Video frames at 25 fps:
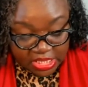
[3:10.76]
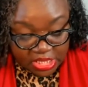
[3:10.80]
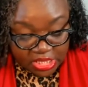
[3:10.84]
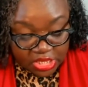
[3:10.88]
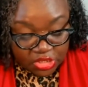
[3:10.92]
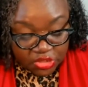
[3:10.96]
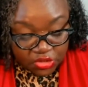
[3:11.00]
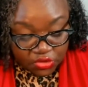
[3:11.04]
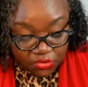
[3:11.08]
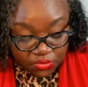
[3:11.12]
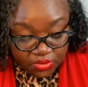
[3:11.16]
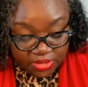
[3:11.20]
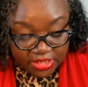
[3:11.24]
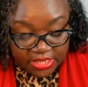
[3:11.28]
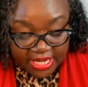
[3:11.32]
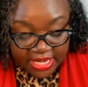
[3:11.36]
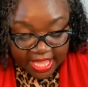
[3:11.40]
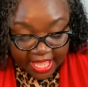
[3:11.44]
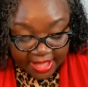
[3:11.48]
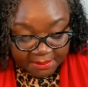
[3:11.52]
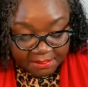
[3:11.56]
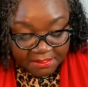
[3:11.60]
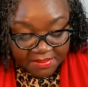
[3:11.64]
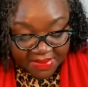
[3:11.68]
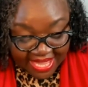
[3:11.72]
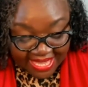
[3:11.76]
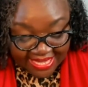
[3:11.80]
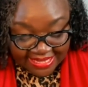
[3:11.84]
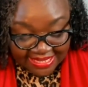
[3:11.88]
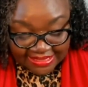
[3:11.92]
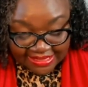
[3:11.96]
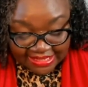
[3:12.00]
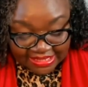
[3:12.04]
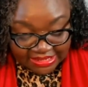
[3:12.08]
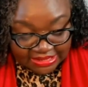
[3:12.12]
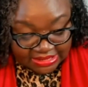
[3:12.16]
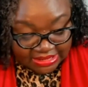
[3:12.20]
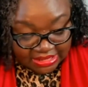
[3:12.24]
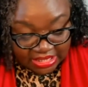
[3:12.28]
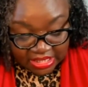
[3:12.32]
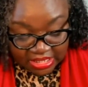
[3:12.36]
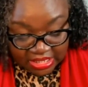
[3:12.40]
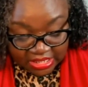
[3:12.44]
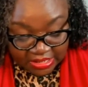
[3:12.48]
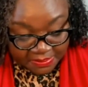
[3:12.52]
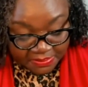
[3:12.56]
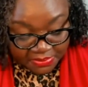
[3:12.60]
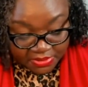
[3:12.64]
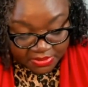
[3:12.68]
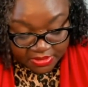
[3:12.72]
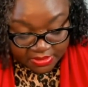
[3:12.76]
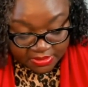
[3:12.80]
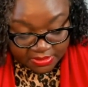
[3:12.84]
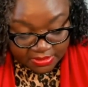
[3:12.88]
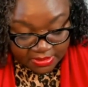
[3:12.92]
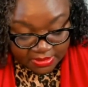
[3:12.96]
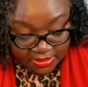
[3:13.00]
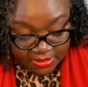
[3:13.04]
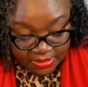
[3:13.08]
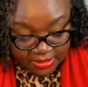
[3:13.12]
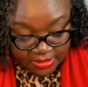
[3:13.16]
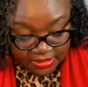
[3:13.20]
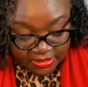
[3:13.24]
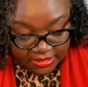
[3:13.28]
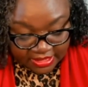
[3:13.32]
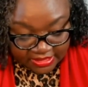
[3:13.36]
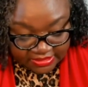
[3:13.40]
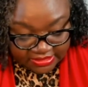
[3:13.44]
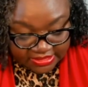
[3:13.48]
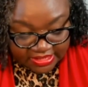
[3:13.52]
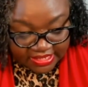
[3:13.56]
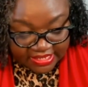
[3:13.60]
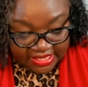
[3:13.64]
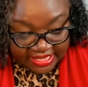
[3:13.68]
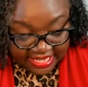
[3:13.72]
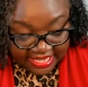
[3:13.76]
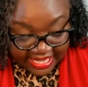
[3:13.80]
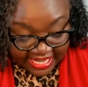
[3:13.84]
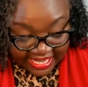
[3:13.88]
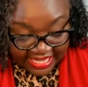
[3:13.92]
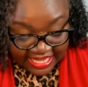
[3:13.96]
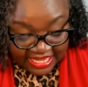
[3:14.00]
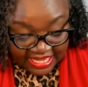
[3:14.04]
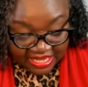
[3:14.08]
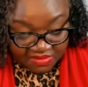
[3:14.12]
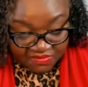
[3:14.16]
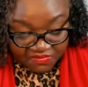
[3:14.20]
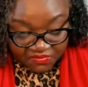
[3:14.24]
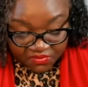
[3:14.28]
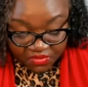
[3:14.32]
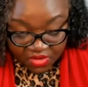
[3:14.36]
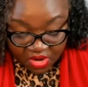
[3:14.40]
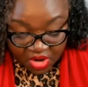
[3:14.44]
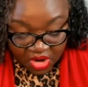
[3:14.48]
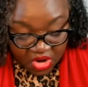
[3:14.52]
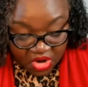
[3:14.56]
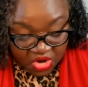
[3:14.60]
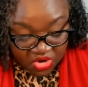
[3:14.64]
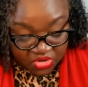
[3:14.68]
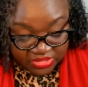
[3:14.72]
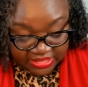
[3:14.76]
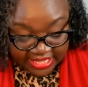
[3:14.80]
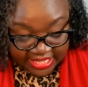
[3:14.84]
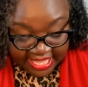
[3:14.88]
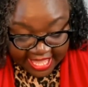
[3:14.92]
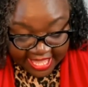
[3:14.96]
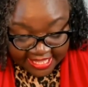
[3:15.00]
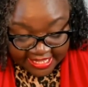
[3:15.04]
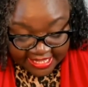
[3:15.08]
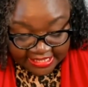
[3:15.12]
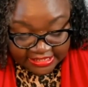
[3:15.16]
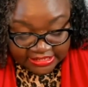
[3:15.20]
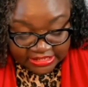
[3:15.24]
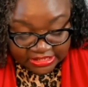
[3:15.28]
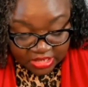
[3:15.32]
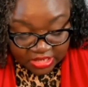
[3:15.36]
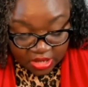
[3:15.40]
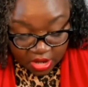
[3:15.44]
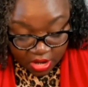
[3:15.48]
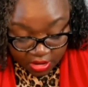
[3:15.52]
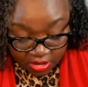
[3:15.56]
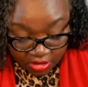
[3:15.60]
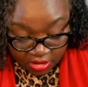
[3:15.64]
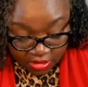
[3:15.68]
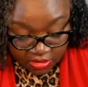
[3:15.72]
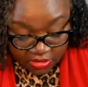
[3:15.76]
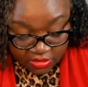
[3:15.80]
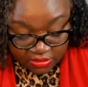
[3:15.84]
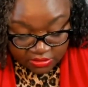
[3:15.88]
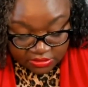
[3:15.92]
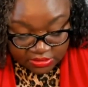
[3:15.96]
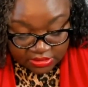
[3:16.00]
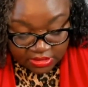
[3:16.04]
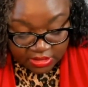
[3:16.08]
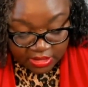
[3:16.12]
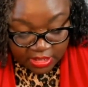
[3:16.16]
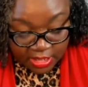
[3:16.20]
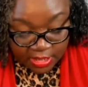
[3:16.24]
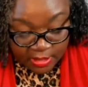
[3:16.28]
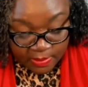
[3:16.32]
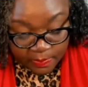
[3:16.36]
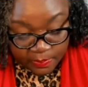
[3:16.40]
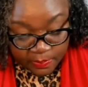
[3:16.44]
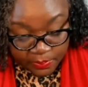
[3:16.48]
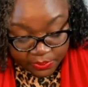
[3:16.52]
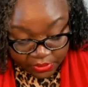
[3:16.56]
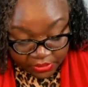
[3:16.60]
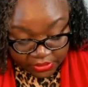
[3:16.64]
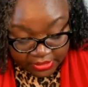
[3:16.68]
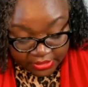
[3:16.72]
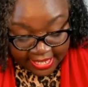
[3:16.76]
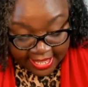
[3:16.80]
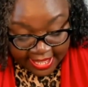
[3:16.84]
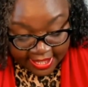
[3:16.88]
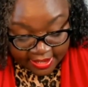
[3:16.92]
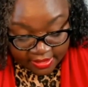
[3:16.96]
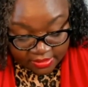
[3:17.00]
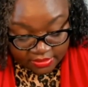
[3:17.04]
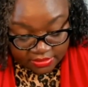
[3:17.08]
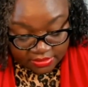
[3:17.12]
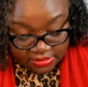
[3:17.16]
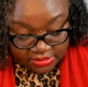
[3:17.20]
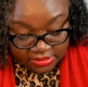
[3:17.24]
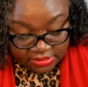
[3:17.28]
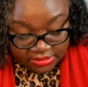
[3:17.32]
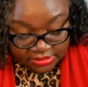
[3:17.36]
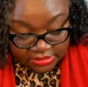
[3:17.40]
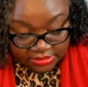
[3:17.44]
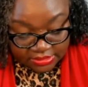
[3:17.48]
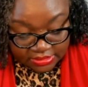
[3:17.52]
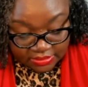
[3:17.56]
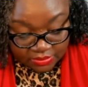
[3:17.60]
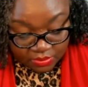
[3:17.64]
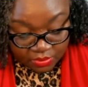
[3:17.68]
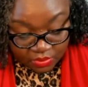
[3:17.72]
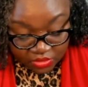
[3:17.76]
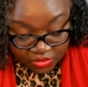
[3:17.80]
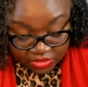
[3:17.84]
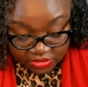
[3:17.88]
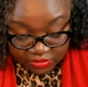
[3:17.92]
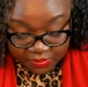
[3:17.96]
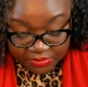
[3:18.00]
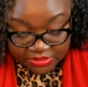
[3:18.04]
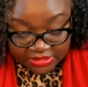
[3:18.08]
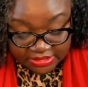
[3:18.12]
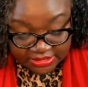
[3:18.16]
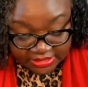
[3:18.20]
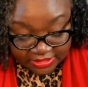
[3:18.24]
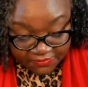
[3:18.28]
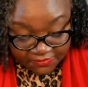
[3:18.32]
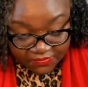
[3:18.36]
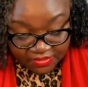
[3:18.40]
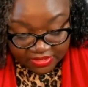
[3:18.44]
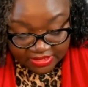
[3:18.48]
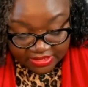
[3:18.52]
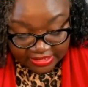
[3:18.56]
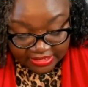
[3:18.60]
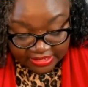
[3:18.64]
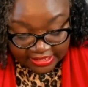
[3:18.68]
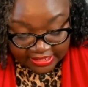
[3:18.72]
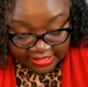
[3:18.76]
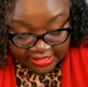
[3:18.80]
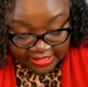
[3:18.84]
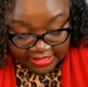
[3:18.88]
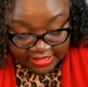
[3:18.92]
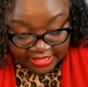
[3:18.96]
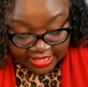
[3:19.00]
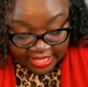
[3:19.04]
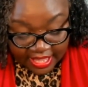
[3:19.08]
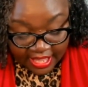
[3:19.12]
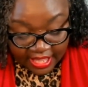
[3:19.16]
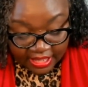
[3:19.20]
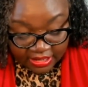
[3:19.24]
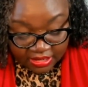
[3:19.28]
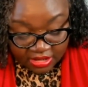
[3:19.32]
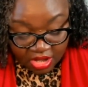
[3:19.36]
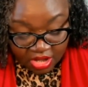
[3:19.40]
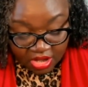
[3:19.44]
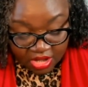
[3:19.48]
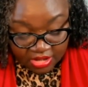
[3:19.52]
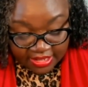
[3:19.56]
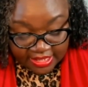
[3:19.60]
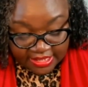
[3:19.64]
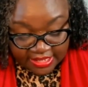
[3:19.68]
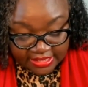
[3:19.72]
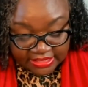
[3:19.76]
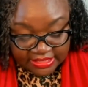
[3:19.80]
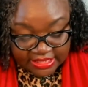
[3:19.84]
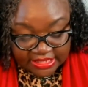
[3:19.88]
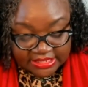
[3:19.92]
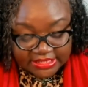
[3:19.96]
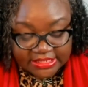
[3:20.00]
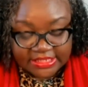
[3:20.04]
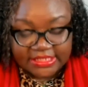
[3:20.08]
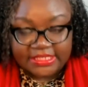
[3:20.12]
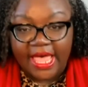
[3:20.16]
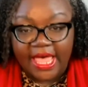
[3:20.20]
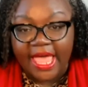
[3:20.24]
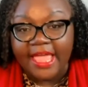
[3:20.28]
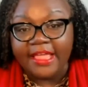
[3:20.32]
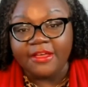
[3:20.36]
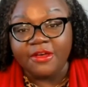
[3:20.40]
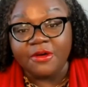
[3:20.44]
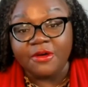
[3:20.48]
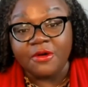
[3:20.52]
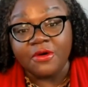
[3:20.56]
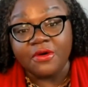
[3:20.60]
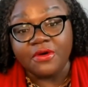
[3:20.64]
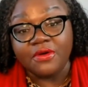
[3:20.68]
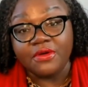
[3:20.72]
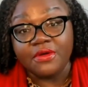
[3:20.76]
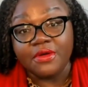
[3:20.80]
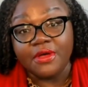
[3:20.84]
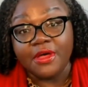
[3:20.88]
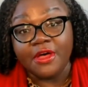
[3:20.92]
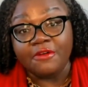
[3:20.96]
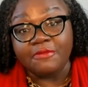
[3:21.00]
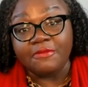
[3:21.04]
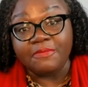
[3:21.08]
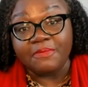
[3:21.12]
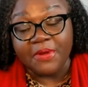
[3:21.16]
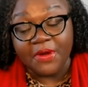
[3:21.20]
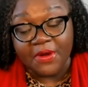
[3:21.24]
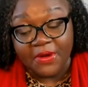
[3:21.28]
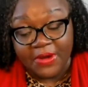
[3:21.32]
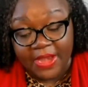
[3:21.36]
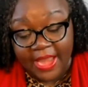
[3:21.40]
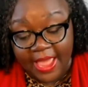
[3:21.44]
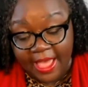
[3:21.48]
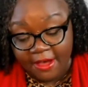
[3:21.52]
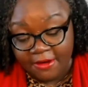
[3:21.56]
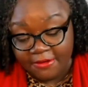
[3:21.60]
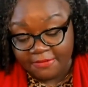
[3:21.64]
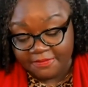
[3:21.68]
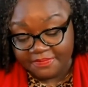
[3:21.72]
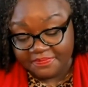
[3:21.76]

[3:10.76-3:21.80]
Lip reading: You did not make this up. There's a name for all that. It's called burnout. More specifically, I call it the cycle of burnout.